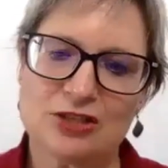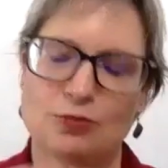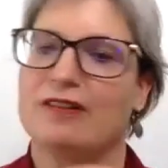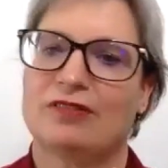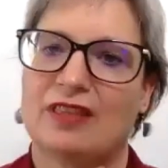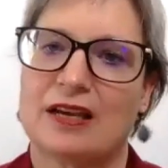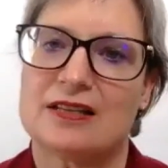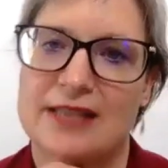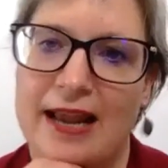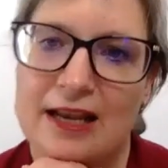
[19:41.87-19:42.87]
that's one of the things
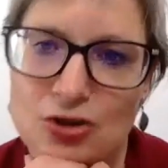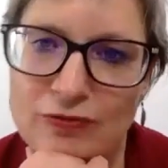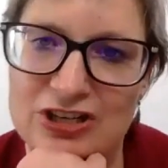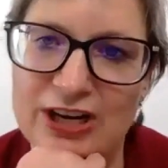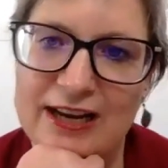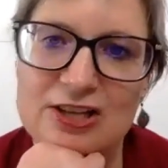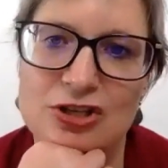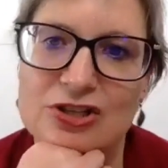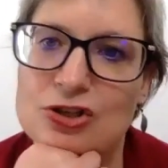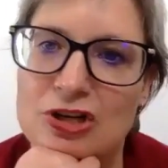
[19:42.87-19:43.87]
that outdoor
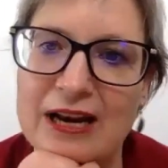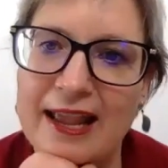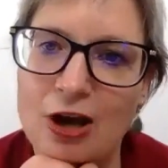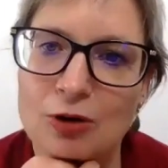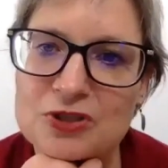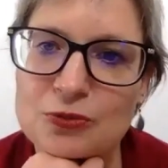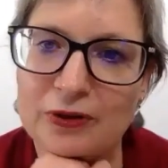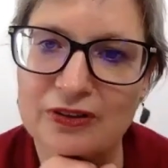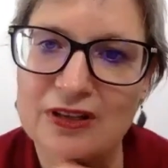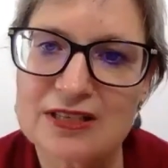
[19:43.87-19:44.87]
education certainly helps
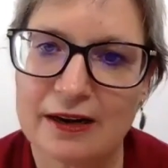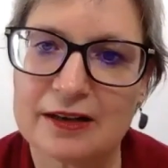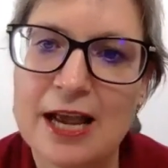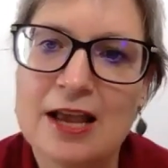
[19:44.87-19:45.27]
with, isn't it?